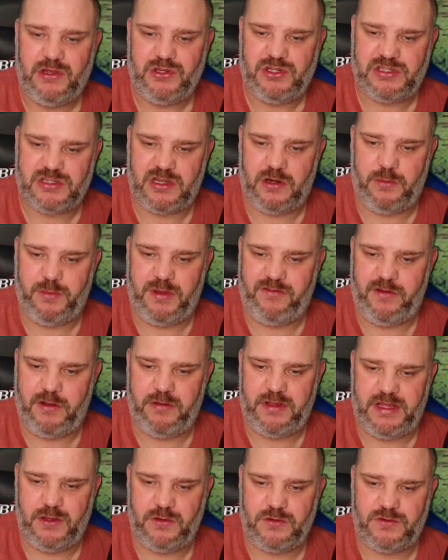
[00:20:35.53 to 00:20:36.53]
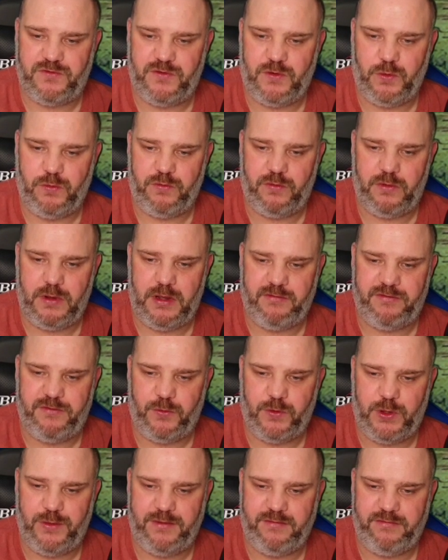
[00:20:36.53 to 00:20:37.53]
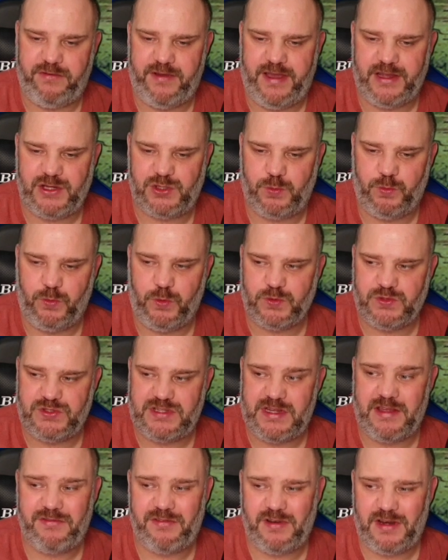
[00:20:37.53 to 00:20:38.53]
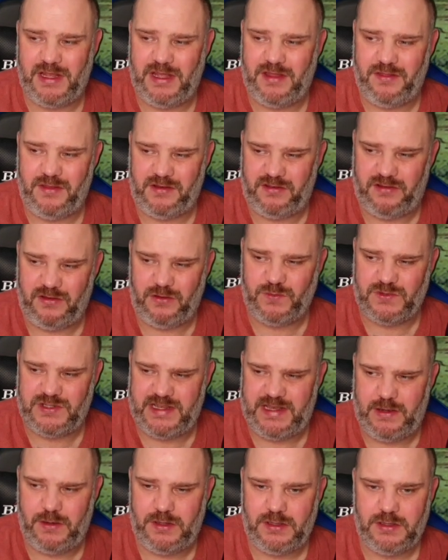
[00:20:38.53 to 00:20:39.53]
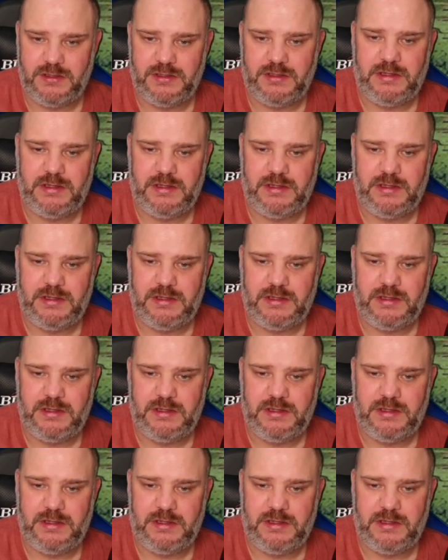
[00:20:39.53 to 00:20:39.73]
She's going to be very useful for your infraction wars, definitely in the Doom Tower,